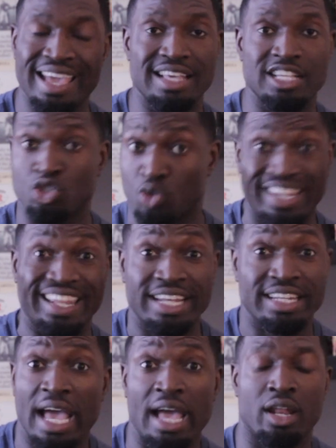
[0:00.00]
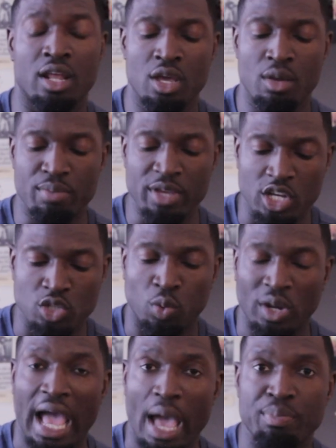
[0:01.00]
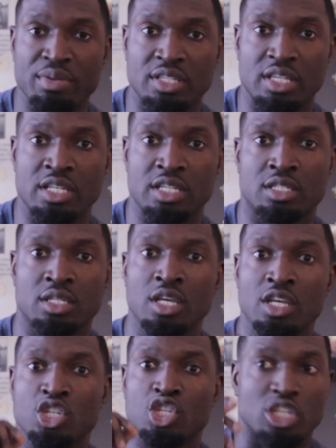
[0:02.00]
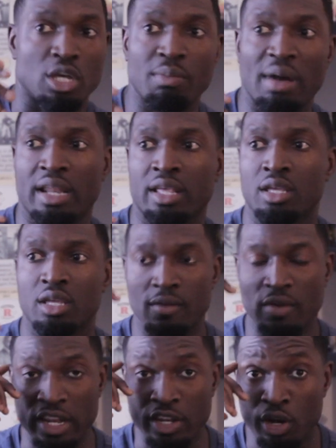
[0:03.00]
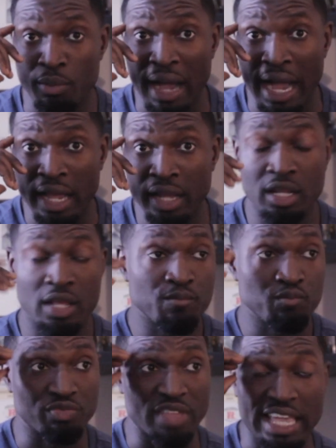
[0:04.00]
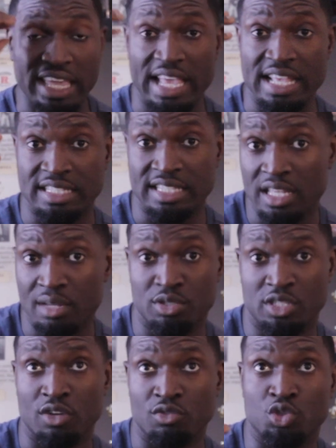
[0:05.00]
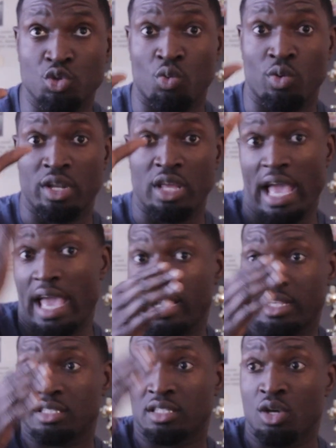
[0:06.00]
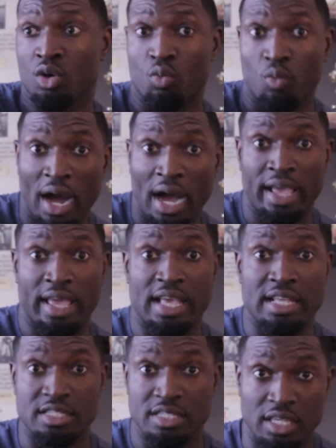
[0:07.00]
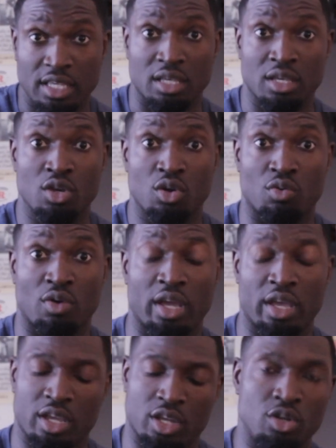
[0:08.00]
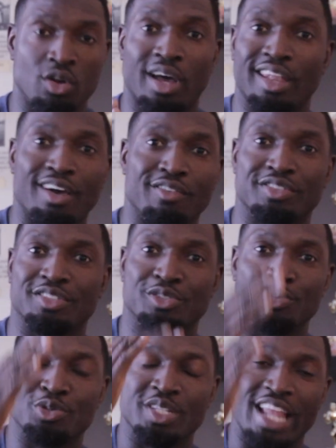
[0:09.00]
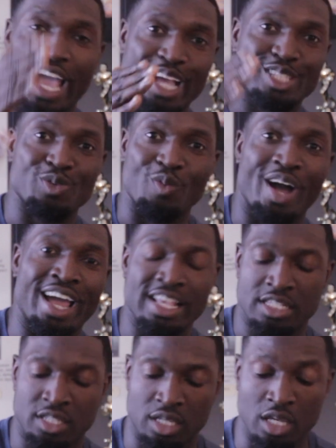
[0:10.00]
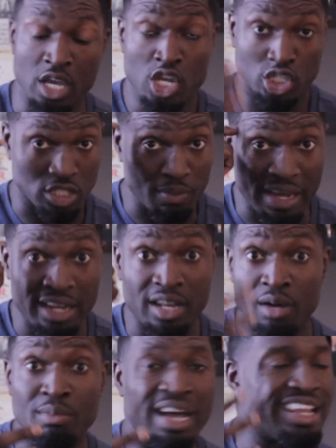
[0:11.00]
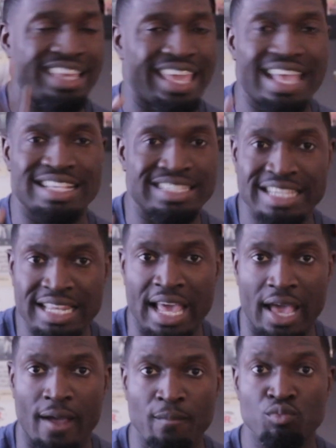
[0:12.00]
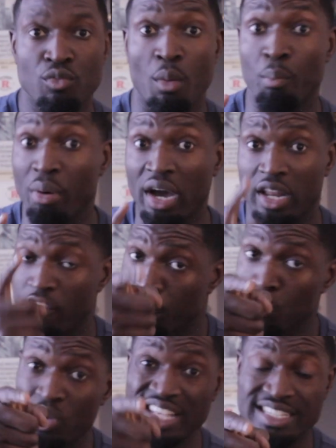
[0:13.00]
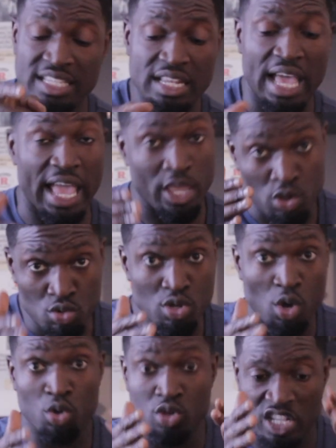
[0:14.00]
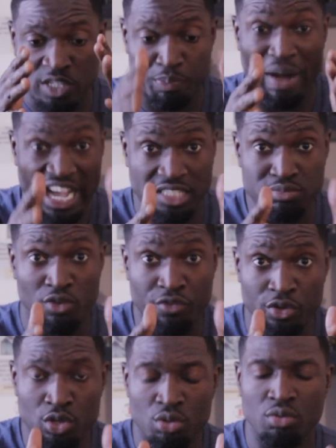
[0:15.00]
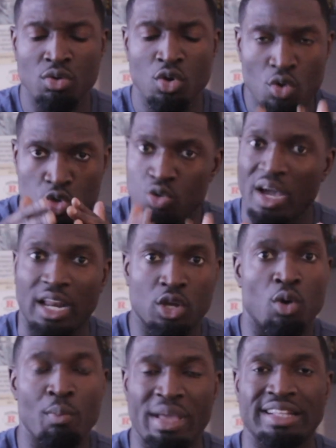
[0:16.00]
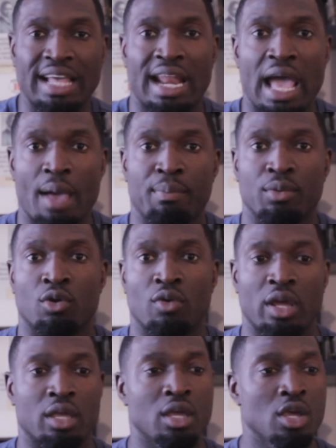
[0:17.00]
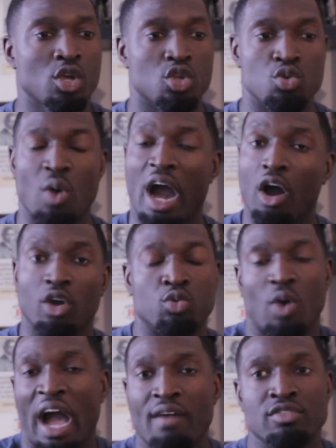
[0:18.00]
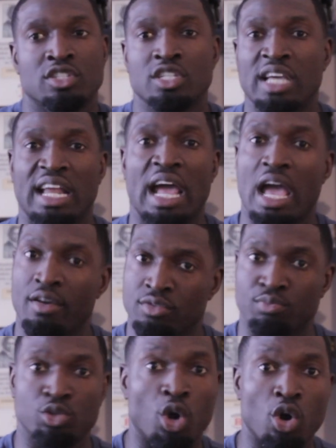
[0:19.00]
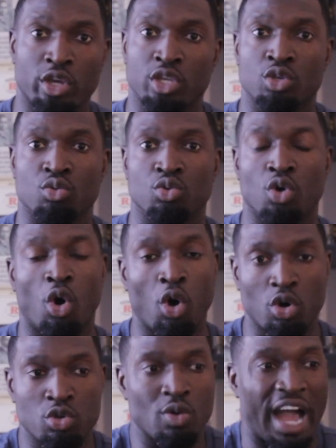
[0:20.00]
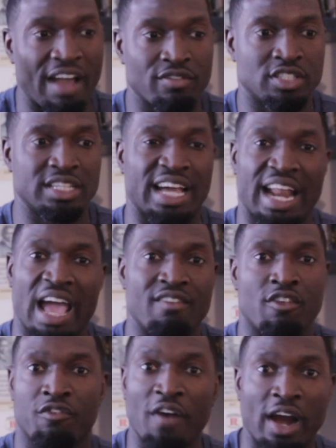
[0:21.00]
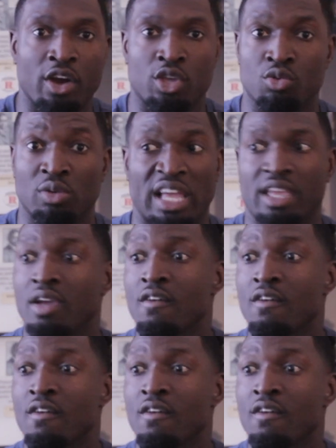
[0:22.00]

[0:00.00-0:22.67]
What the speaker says: Straight like that. Because what happens is, somebody in their mind, they can't see themselves doing X, Y, and Z, right? You know I love using X, Y, and Z. Somebody in their mind, they can't see that. But if you can see that and you know it's possible for you, you gotta go make that happen, all right? You obviously gotta have some dog in you. You obviously gotta have a fire in you. Like,